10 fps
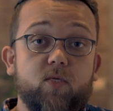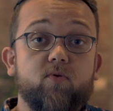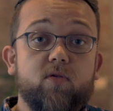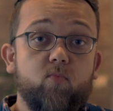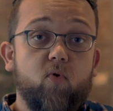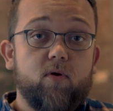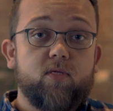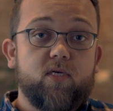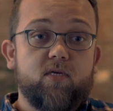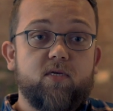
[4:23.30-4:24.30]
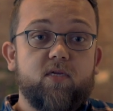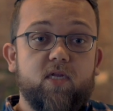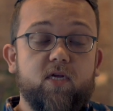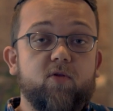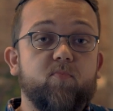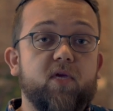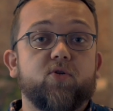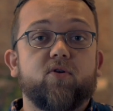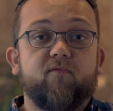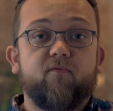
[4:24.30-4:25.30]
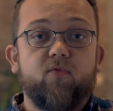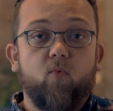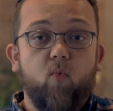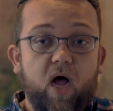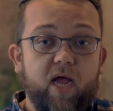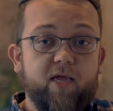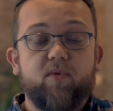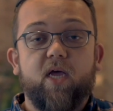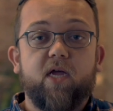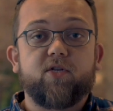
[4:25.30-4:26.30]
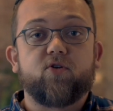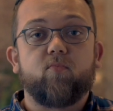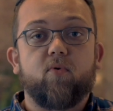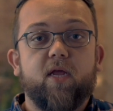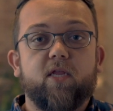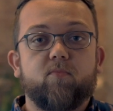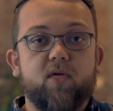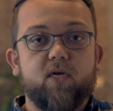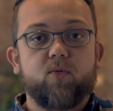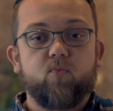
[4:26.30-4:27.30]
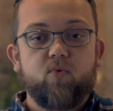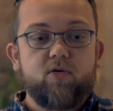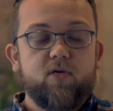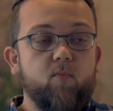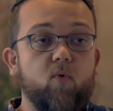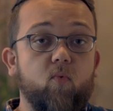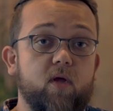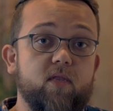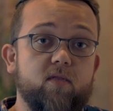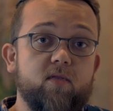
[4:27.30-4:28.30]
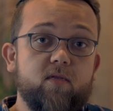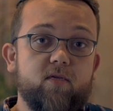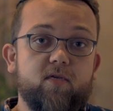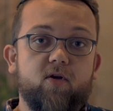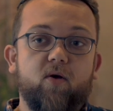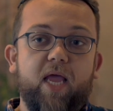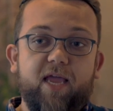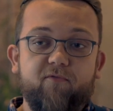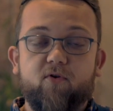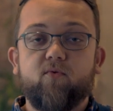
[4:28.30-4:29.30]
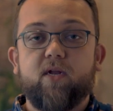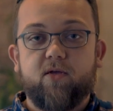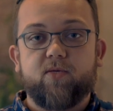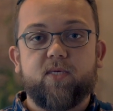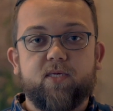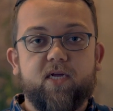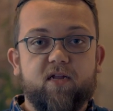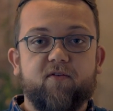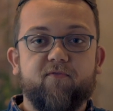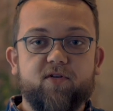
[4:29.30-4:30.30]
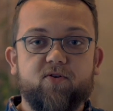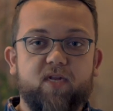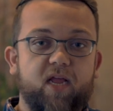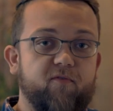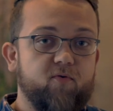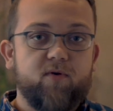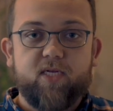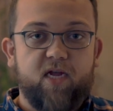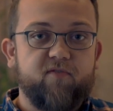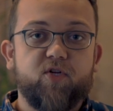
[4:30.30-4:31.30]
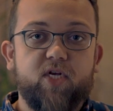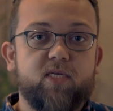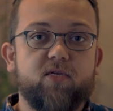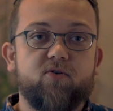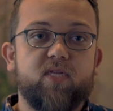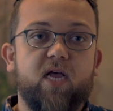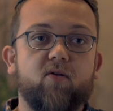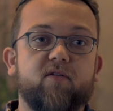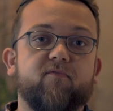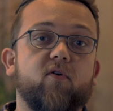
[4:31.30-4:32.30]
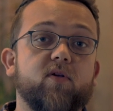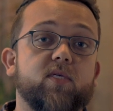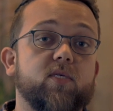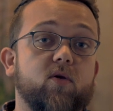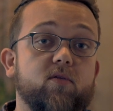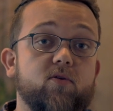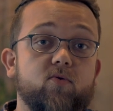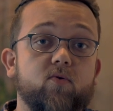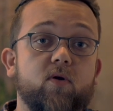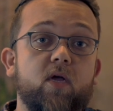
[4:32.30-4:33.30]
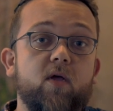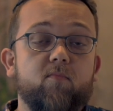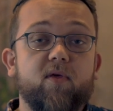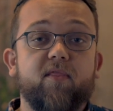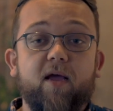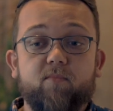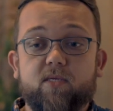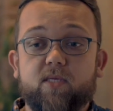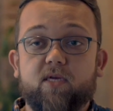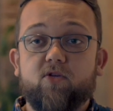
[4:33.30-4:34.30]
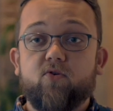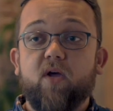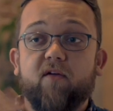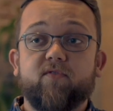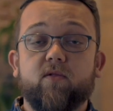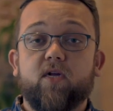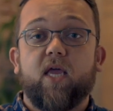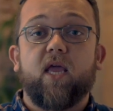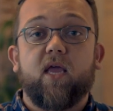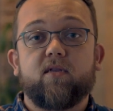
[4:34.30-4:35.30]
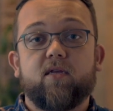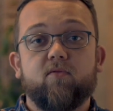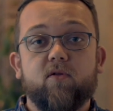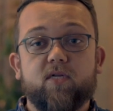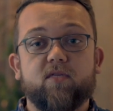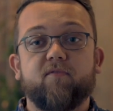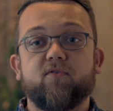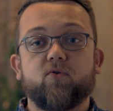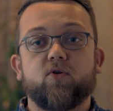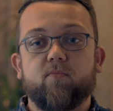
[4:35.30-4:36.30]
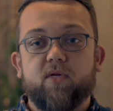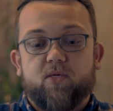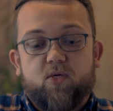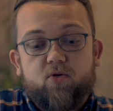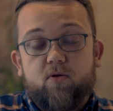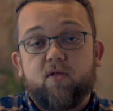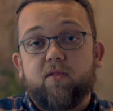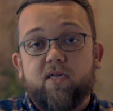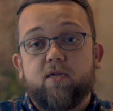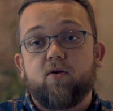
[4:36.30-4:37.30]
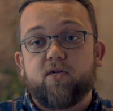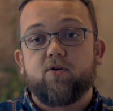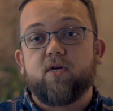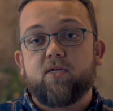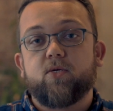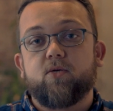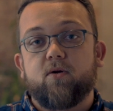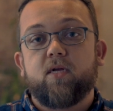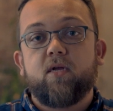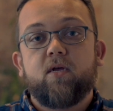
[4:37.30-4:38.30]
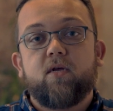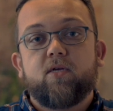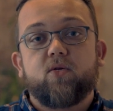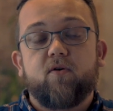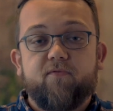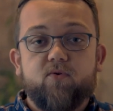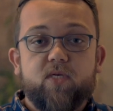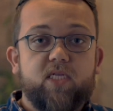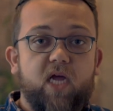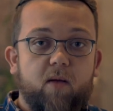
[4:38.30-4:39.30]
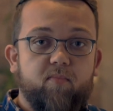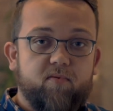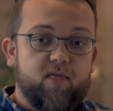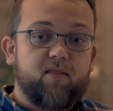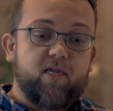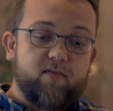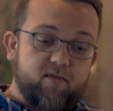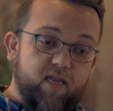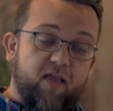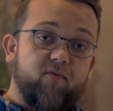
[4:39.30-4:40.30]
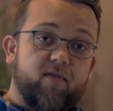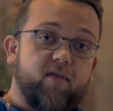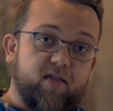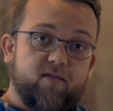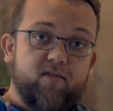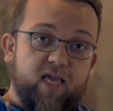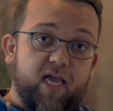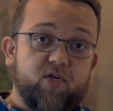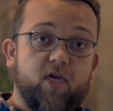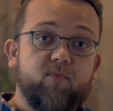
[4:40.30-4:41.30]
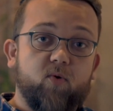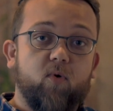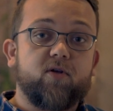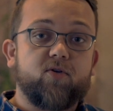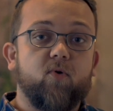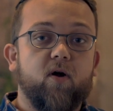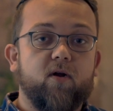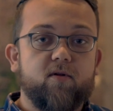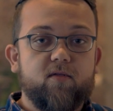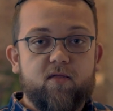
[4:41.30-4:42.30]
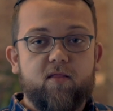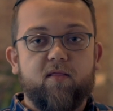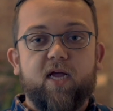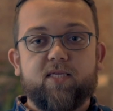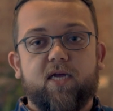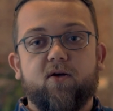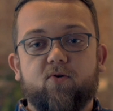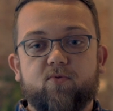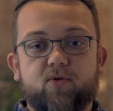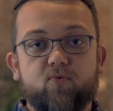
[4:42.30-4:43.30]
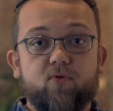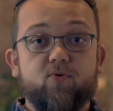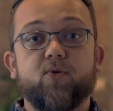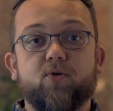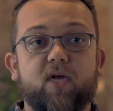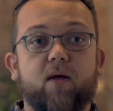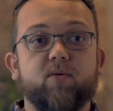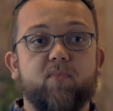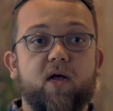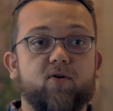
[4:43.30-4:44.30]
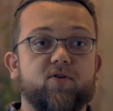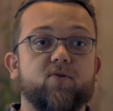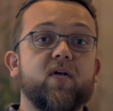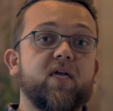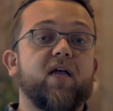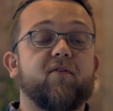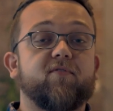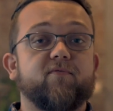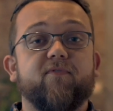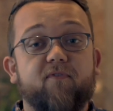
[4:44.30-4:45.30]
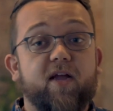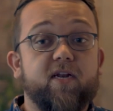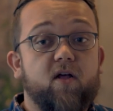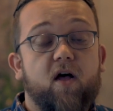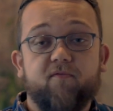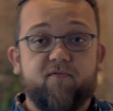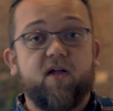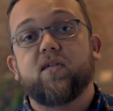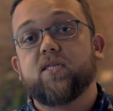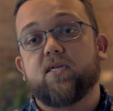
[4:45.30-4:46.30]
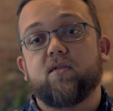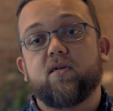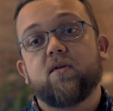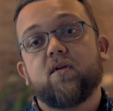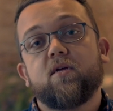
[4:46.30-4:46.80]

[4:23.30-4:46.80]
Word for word: it's really important to get a good picture of the why behind your brand, because when you're number one, you know, everyone else is gunning for you and everyone's kind of chasing you down and focuses on you. But that means that you have to look ahead and look to the future because you're the leader in your industry. So if you stop and let everything catch up to where you are, that's how you lose your top spot or you have to fight it off constantly.